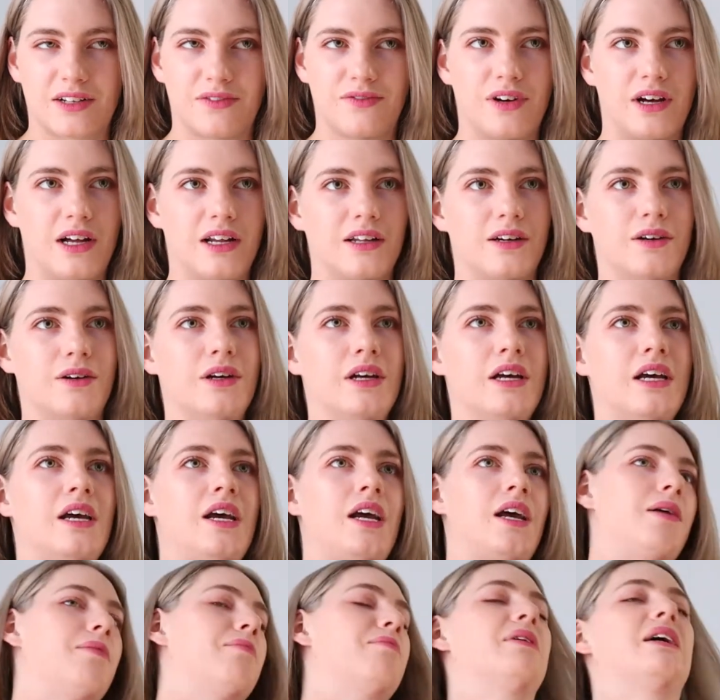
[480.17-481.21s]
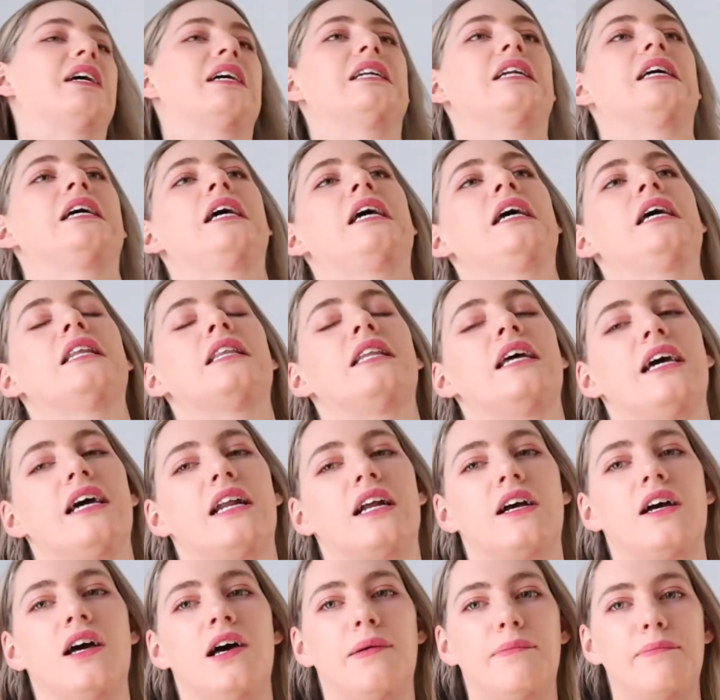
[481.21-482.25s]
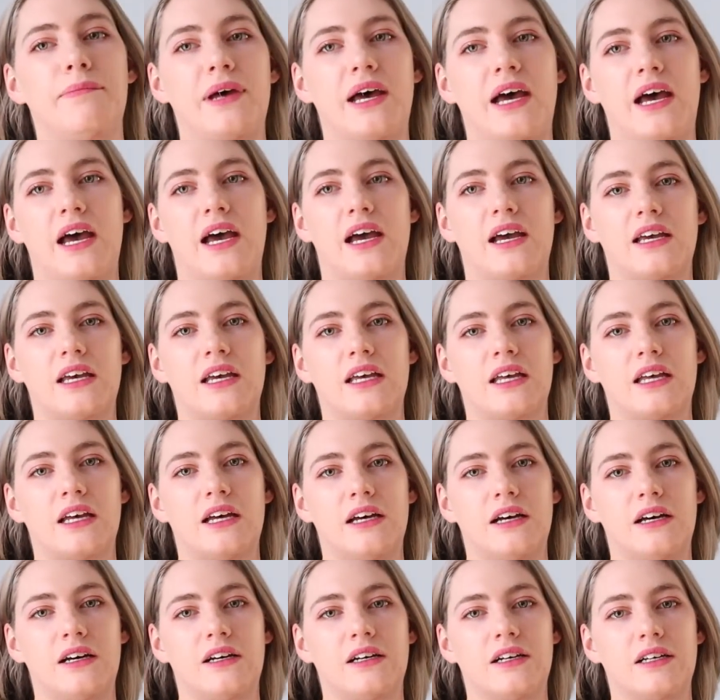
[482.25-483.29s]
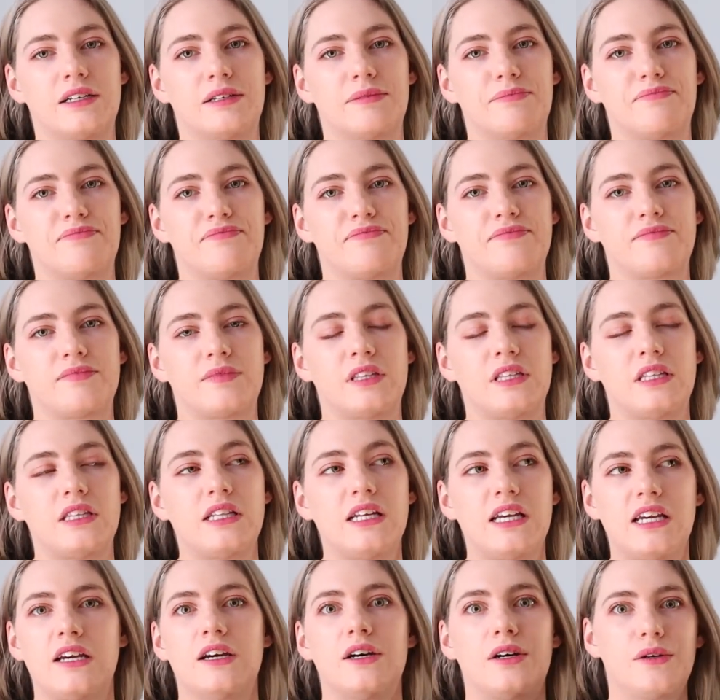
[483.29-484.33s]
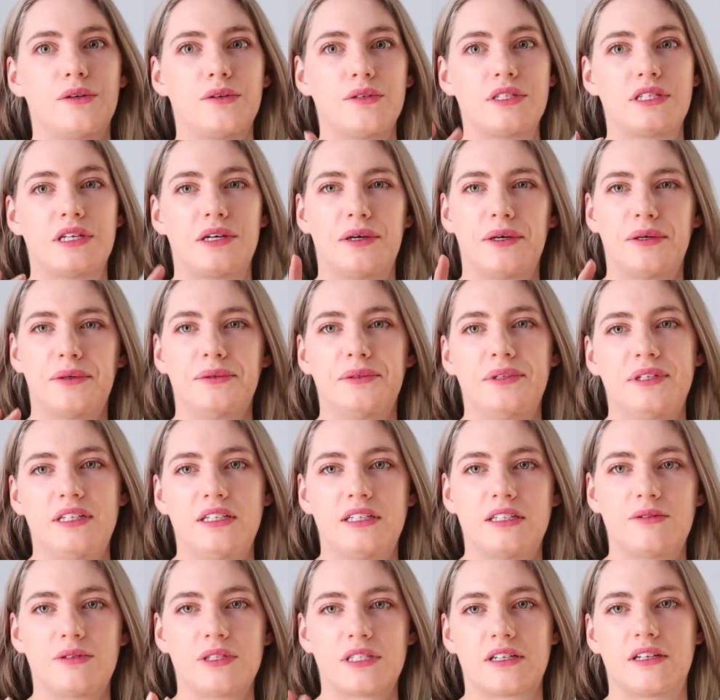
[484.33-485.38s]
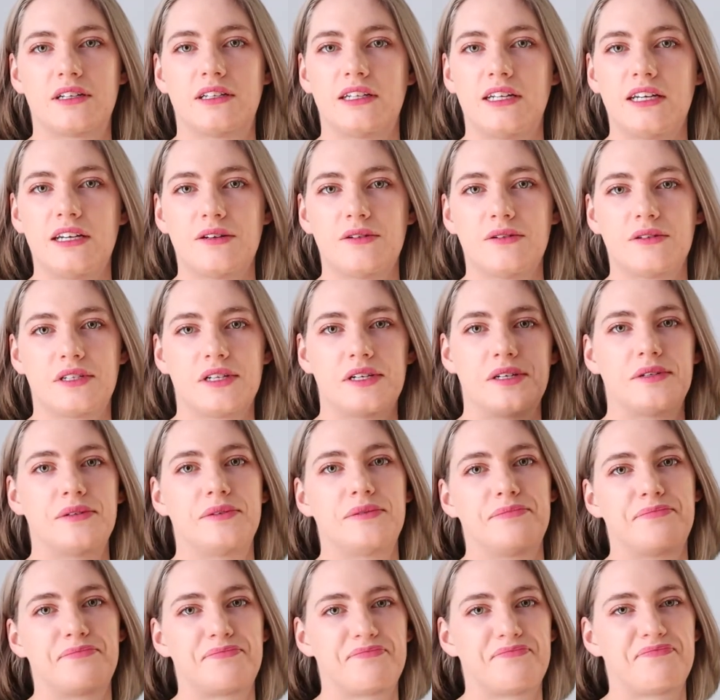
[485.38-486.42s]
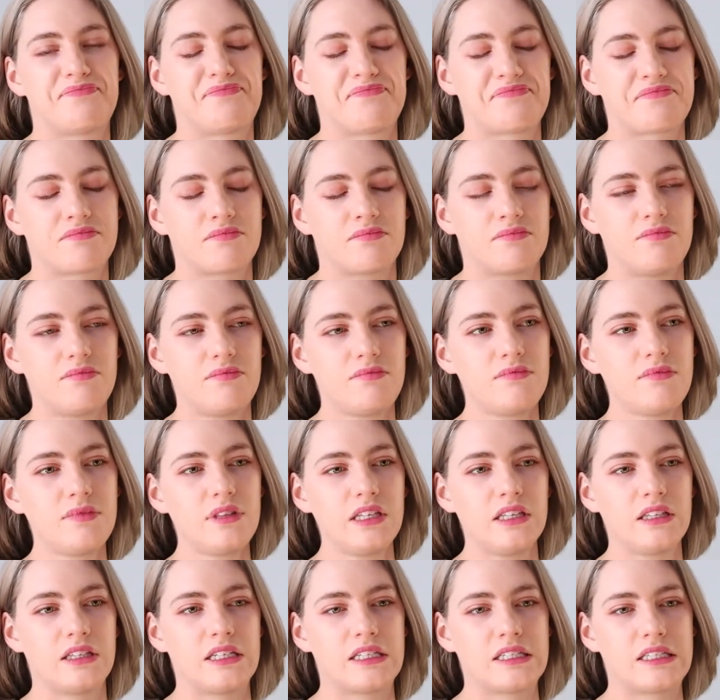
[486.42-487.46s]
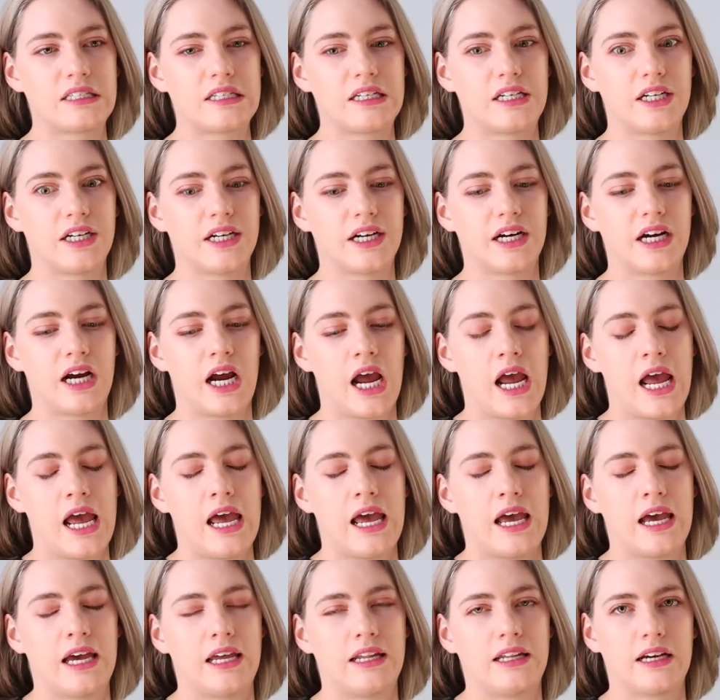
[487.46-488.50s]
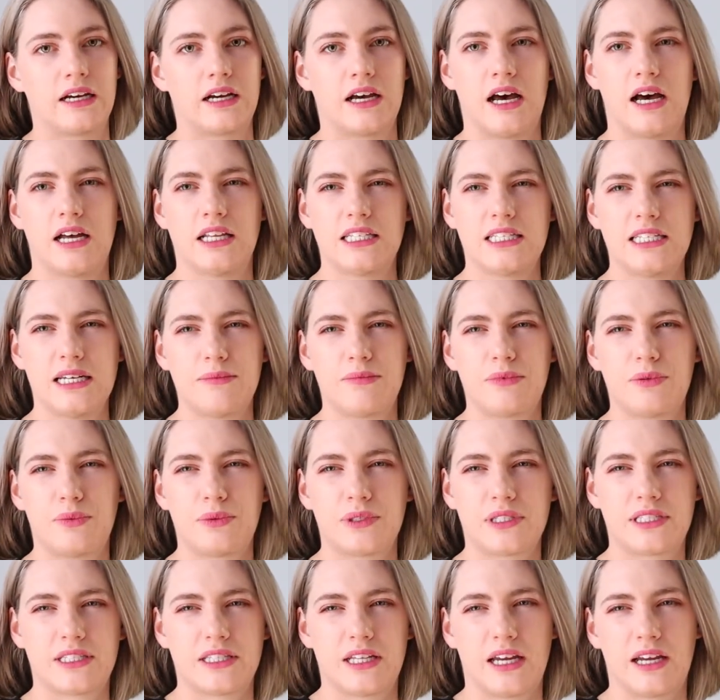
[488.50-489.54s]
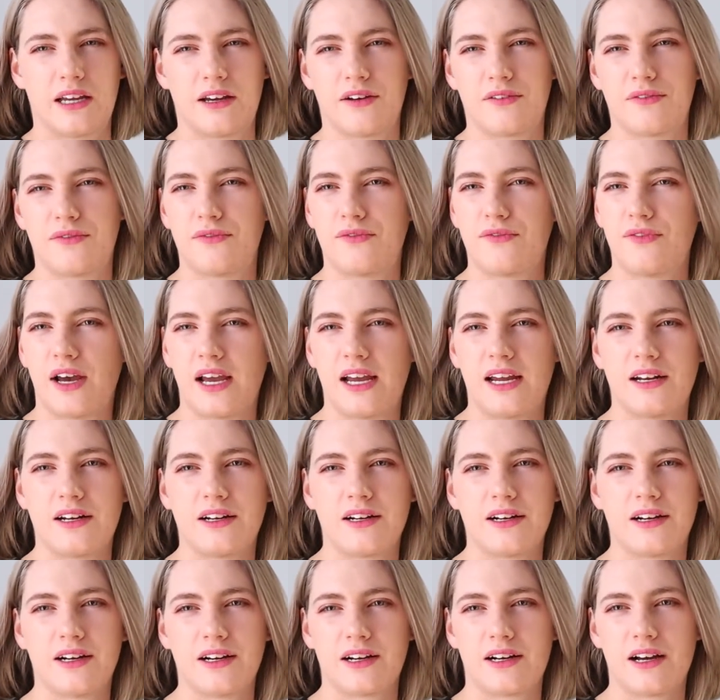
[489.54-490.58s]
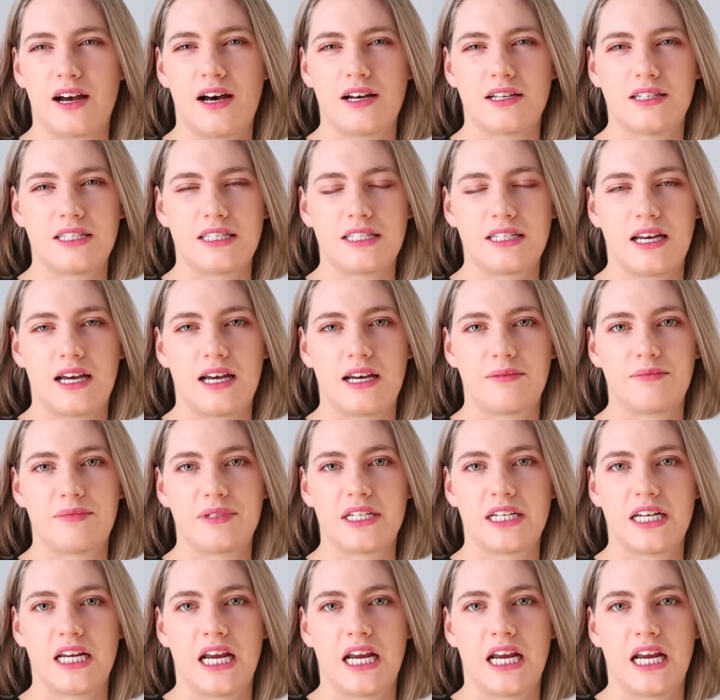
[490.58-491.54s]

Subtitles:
follow. But they had a comeback, Neo Zone. It was called Neo Zone this year, and the concept was like a fighter concept.